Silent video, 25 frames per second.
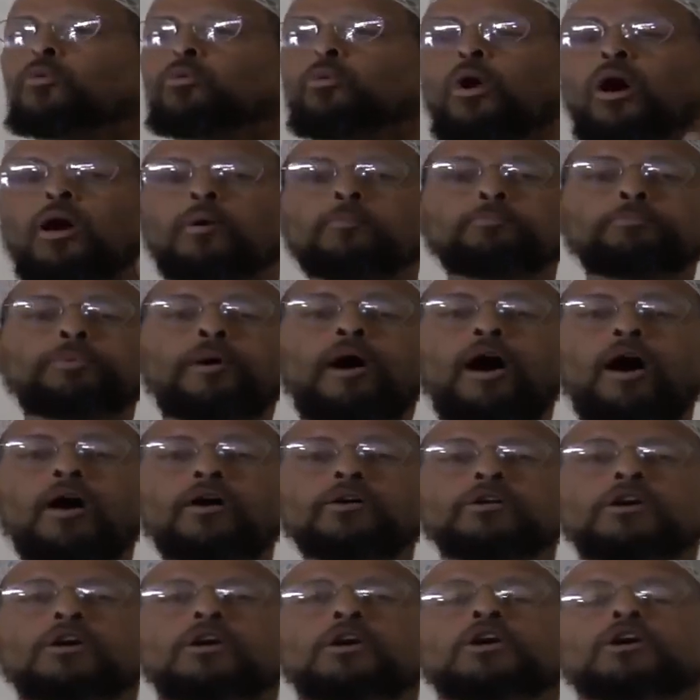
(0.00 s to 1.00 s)
One
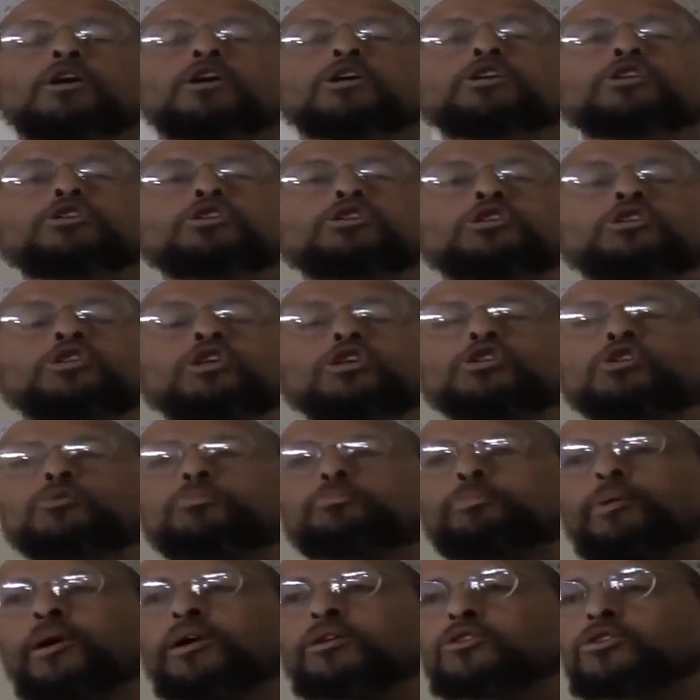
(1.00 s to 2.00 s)
part He
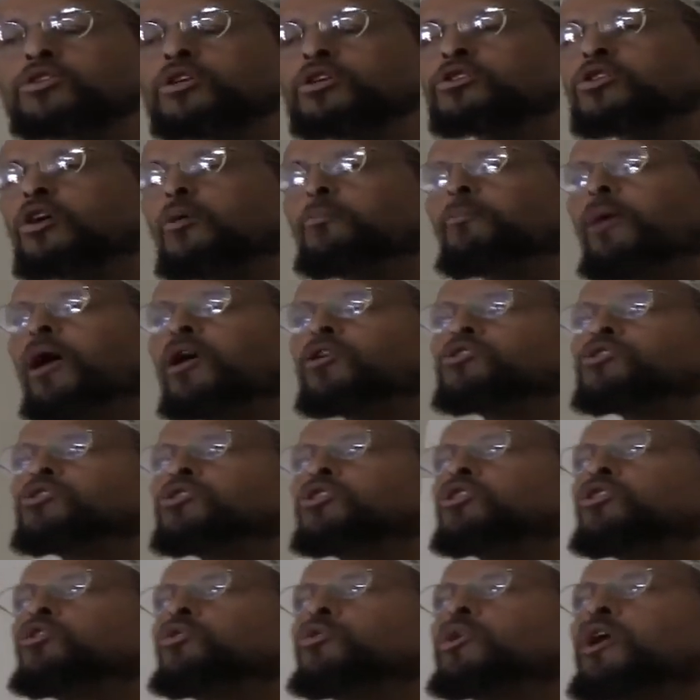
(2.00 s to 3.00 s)
dispenses
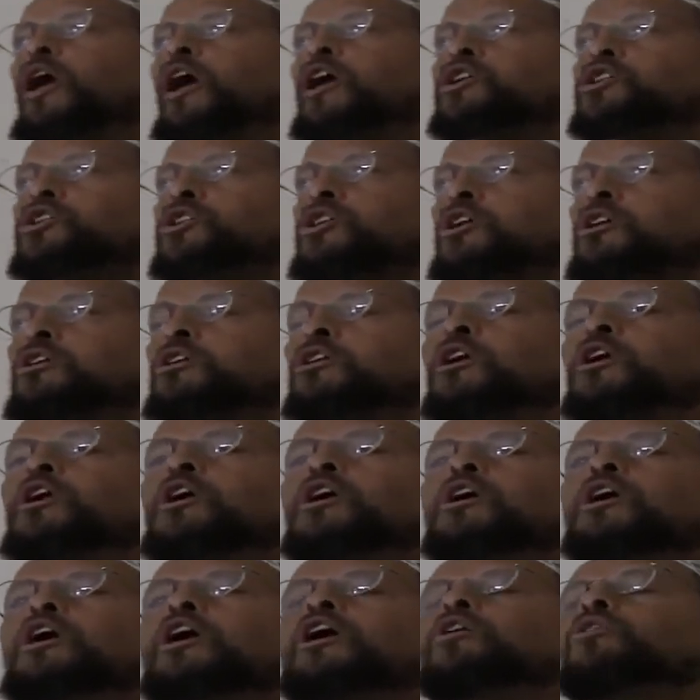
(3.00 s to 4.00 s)
amongst the creation,
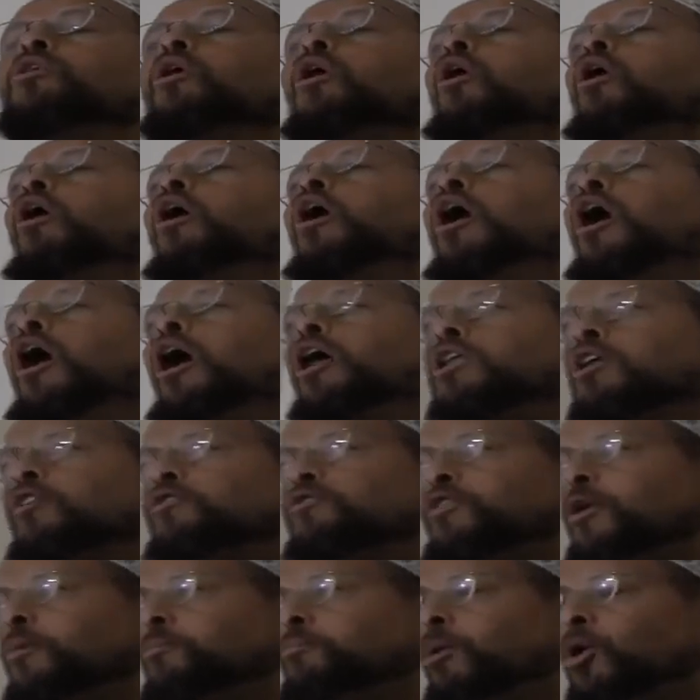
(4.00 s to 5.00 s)
and all
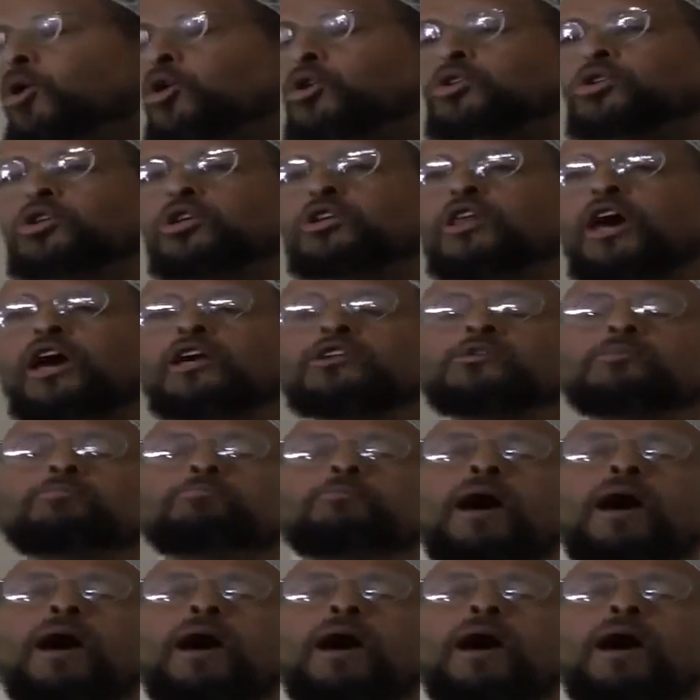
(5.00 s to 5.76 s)
of the mercy that's